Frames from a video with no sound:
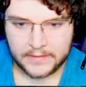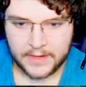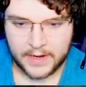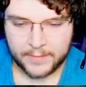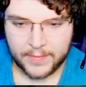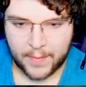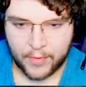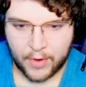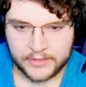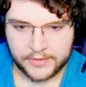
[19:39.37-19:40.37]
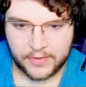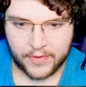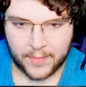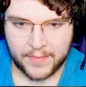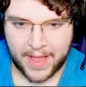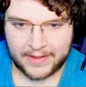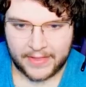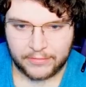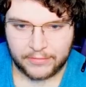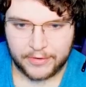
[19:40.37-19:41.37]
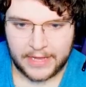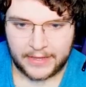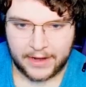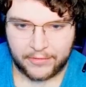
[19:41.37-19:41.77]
I'm gonna bring my prawn suit over. I'll be back like really,